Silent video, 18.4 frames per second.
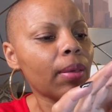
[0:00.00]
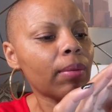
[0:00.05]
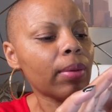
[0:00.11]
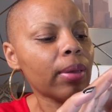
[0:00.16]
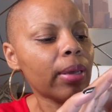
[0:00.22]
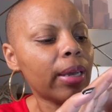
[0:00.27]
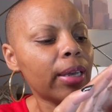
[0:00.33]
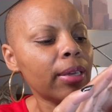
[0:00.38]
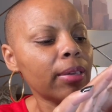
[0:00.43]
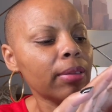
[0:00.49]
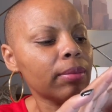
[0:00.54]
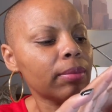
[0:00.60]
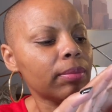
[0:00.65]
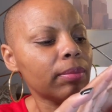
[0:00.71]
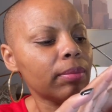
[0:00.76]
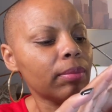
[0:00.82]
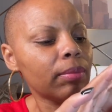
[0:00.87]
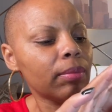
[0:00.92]
Okay.
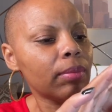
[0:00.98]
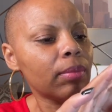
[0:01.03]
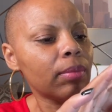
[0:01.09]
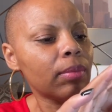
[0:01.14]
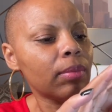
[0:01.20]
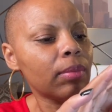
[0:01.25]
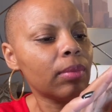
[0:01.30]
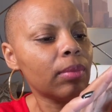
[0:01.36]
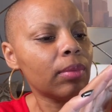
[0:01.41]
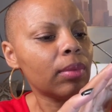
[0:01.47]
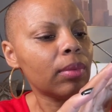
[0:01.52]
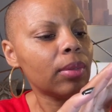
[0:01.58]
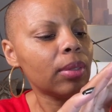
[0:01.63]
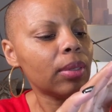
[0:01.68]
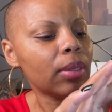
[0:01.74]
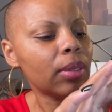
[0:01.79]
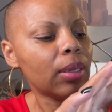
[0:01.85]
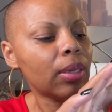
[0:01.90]

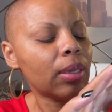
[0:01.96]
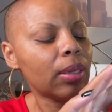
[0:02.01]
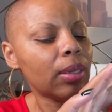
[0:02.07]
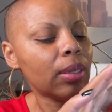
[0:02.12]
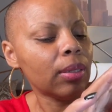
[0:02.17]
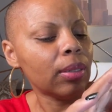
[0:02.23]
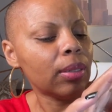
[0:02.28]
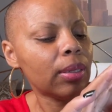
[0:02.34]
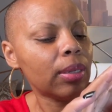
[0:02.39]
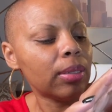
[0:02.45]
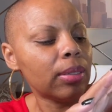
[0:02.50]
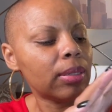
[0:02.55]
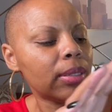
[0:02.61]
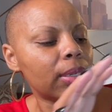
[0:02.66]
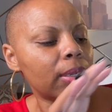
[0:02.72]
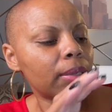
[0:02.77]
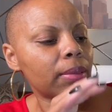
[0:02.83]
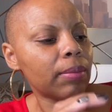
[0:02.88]
And let's
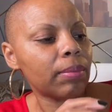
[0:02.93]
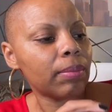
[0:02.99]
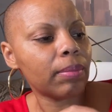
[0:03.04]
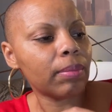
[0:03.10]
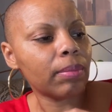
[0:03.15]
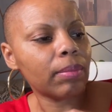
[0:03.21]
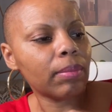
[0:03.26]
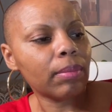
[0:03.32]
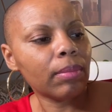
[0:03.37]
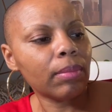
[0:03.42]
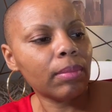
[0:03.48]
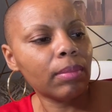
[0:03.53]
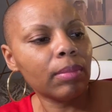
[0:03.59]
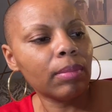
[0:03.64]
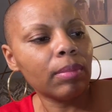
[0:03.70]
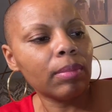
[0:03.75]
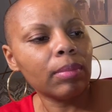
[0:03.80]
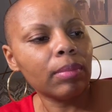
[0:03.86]
see.
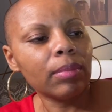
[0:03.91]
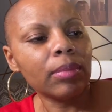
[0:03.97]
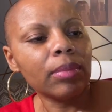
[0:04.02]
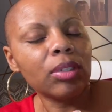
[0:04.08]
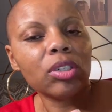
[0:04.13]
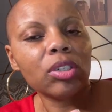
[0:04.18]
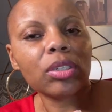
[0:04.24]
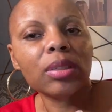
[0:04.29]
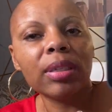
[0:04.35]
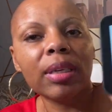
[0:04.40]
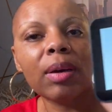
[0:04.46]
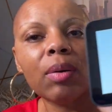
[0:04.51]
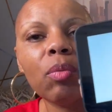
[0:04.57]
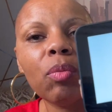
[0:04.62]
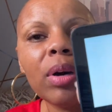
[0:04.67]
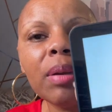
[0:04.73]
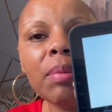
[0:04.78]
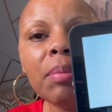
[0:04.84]
She
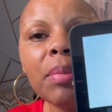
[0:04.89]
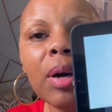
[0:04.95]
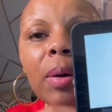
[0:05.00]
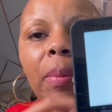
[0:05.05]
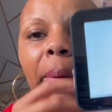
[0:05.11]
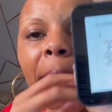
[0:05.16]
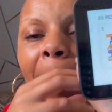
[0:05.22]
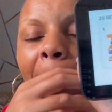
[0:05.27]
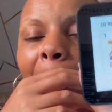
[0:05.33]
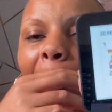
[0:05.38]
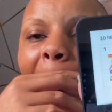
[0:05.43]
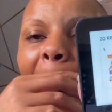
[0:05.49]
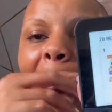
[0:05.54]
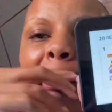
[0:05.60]
said one moment.